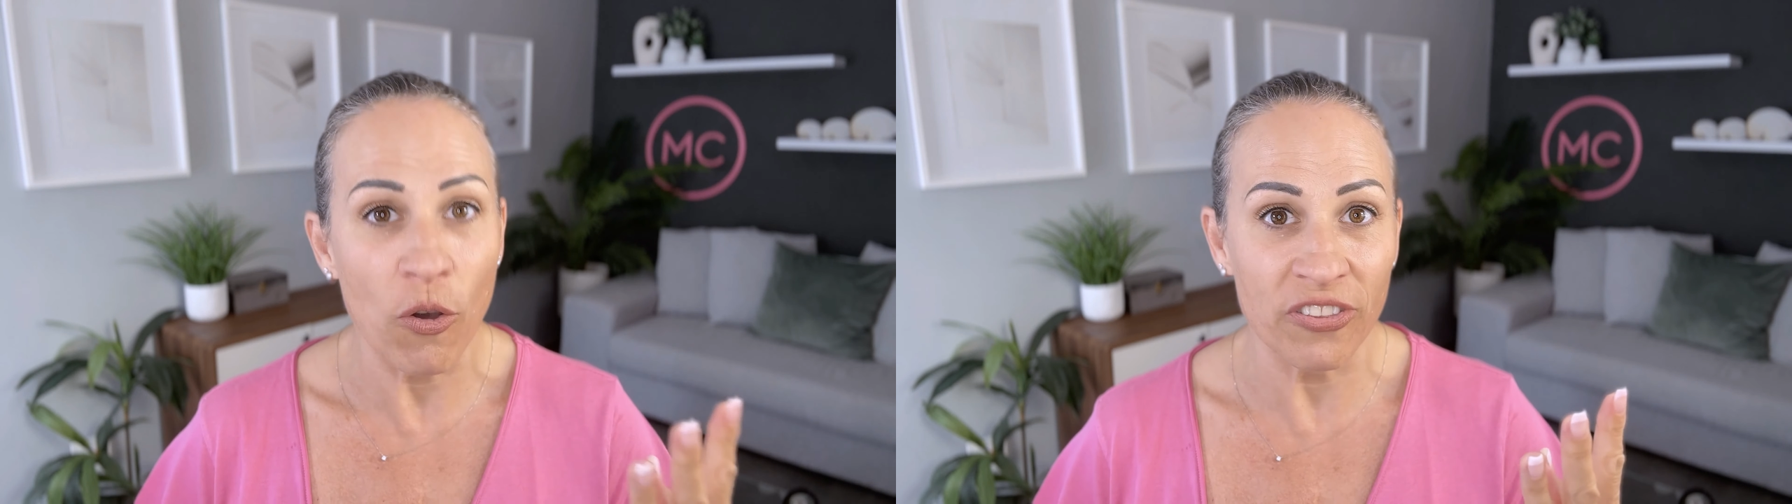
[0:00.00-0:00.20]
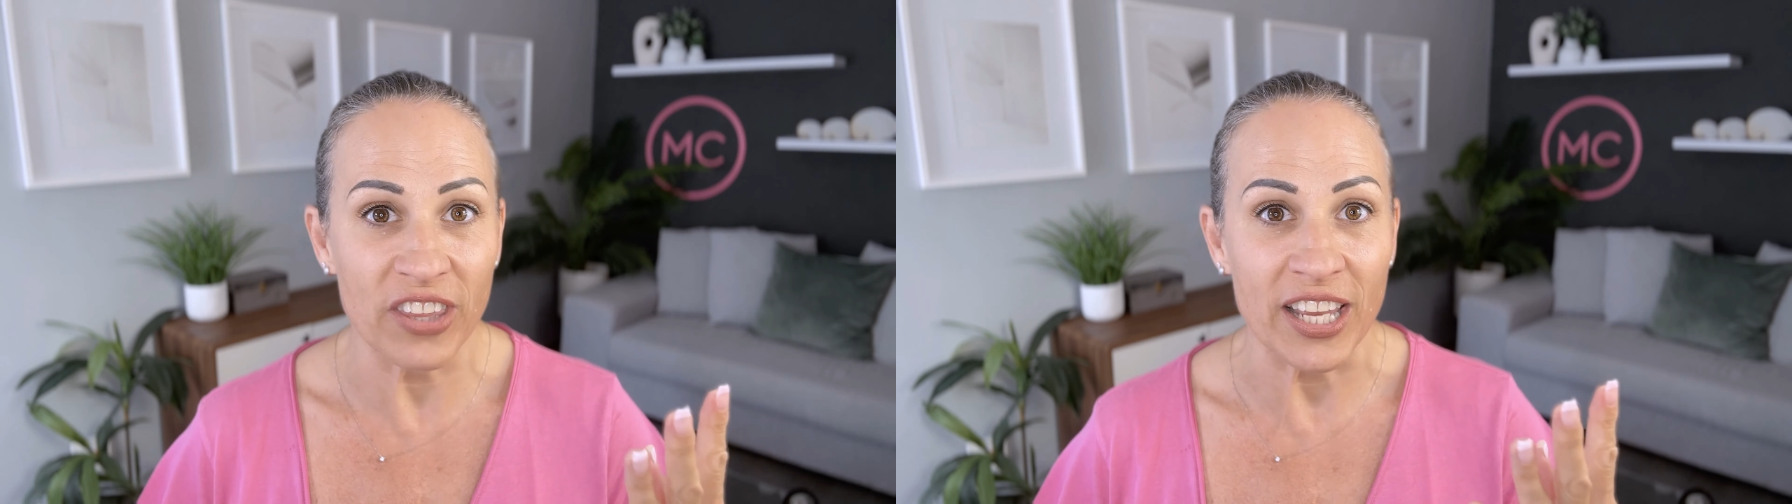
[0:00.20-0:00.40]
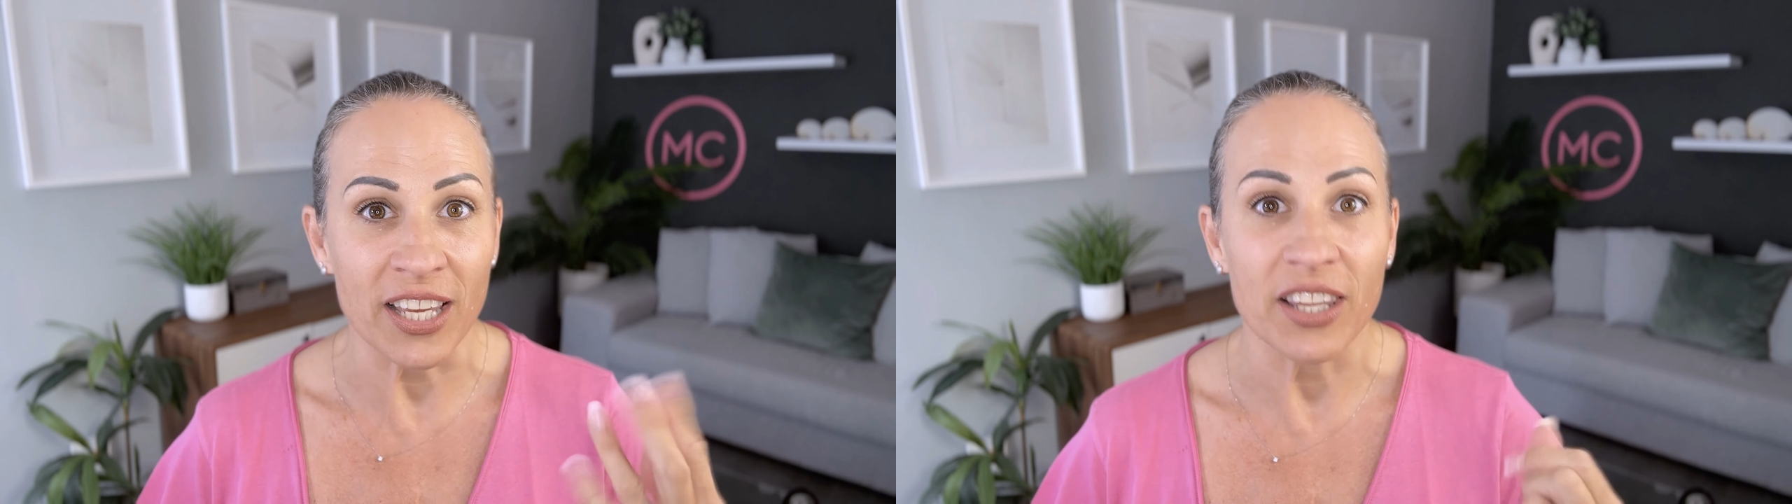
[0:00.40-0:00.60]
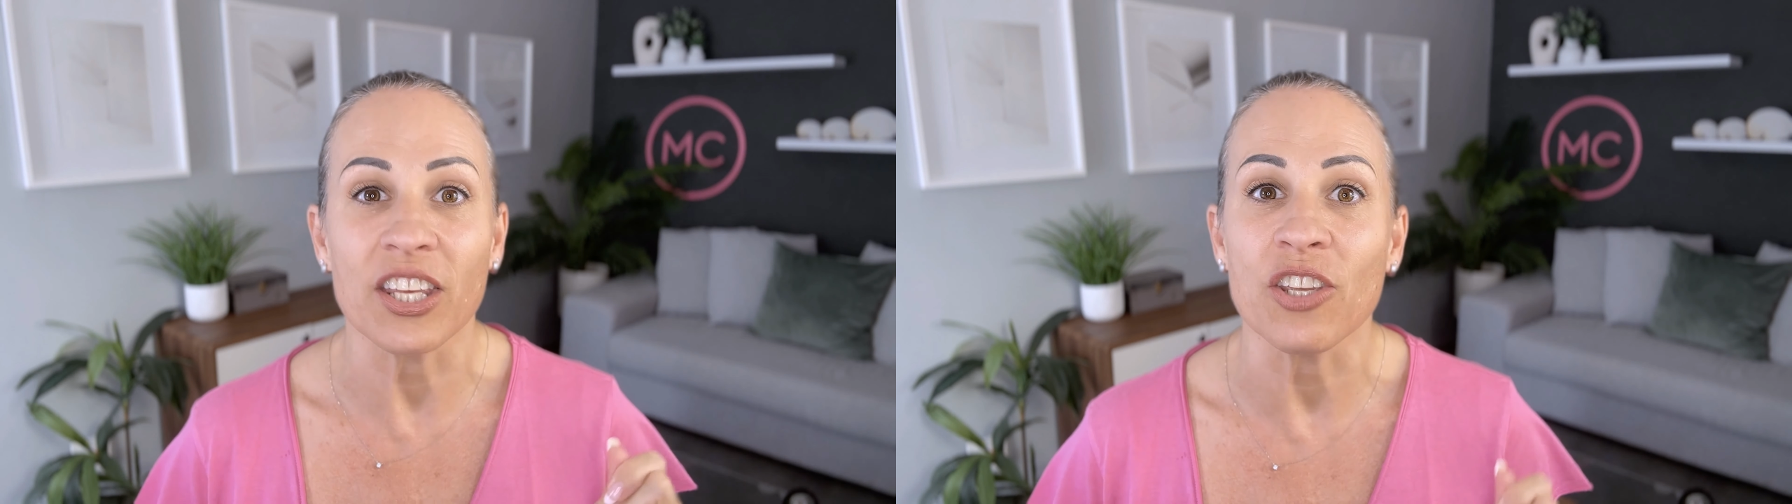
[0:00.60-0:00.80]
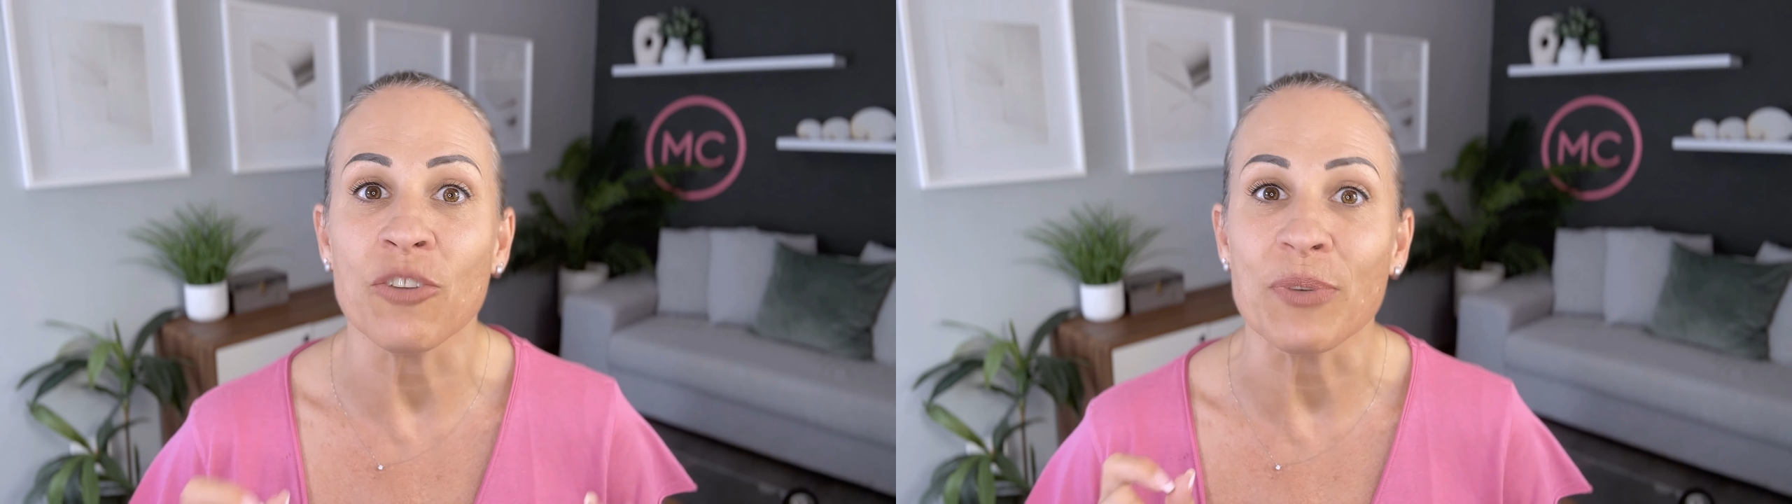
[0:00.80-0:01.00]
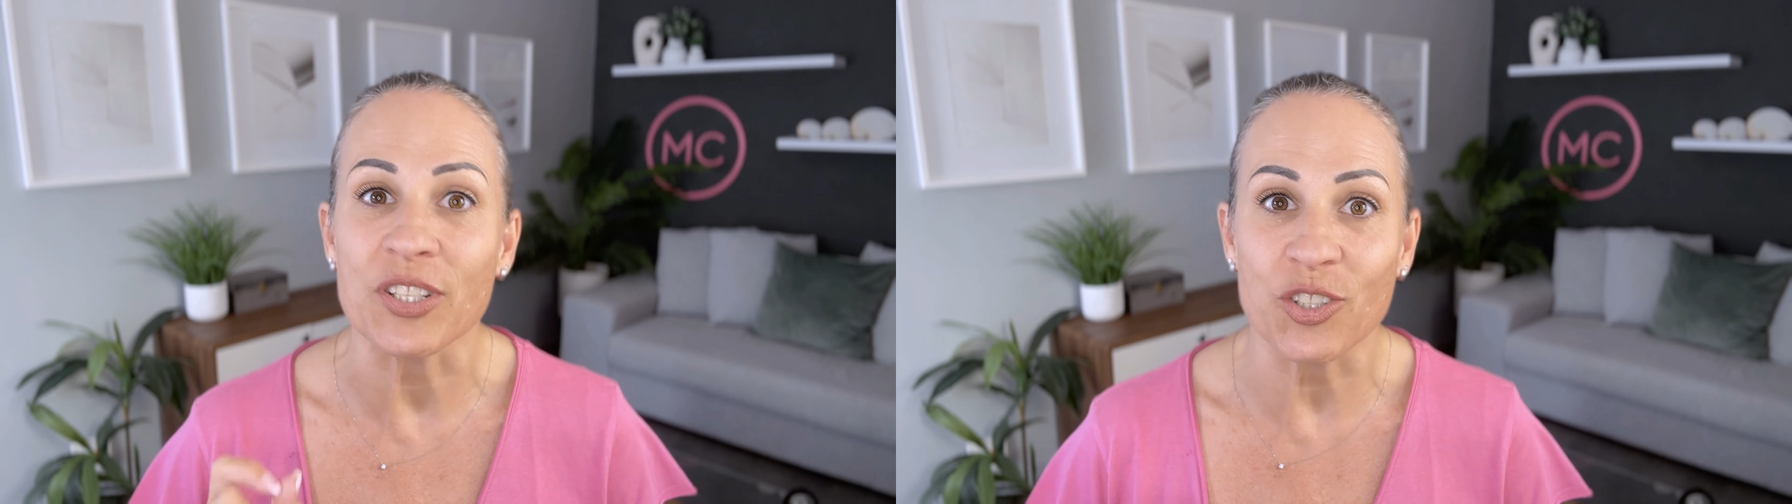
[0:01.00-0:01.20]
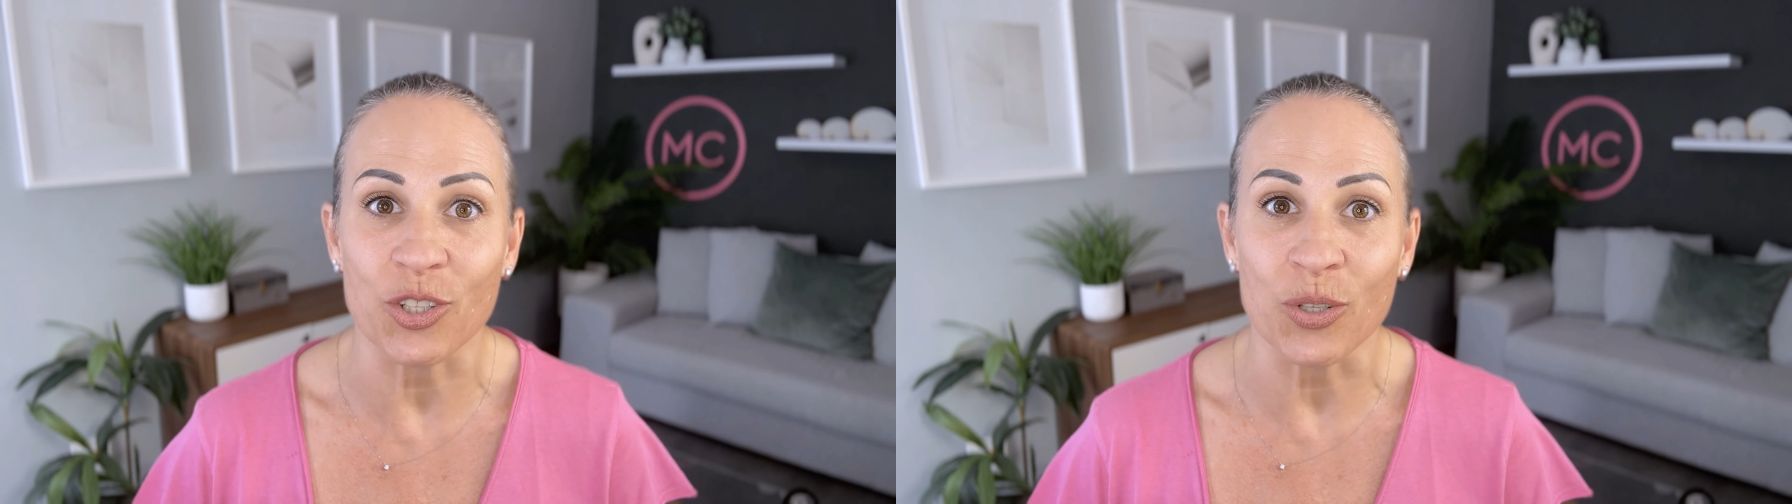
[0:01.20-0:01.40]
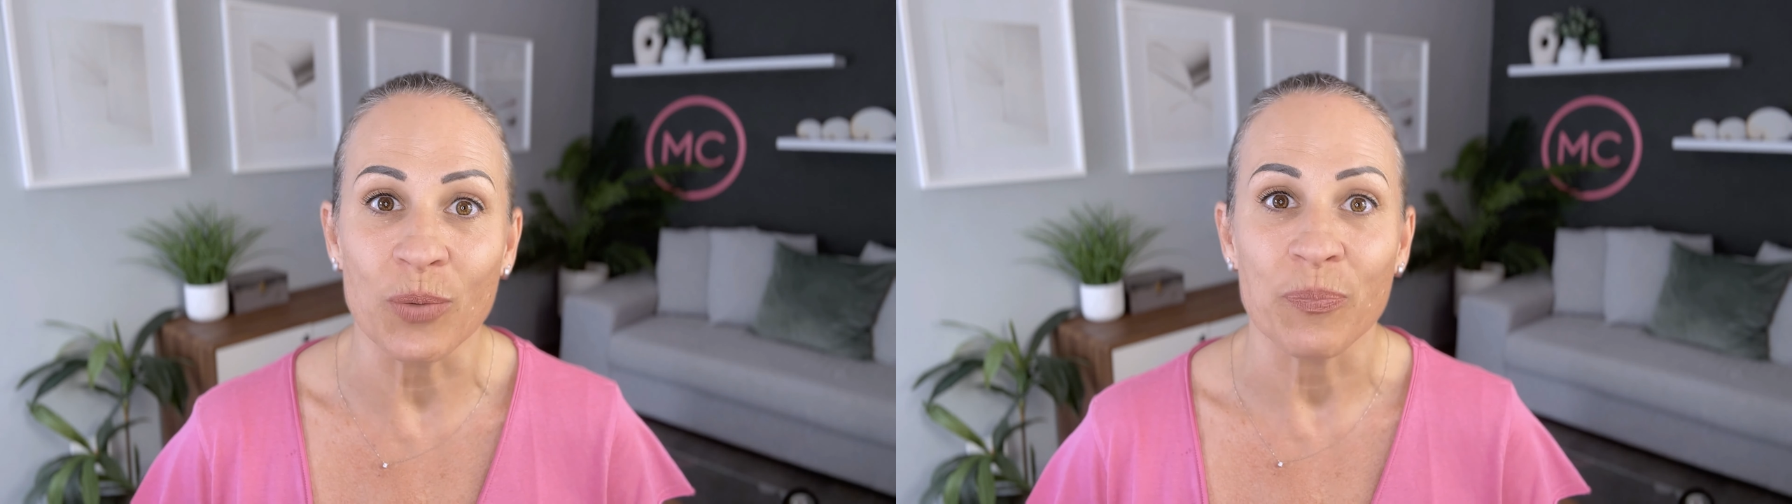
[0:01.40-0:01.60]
thing that you can do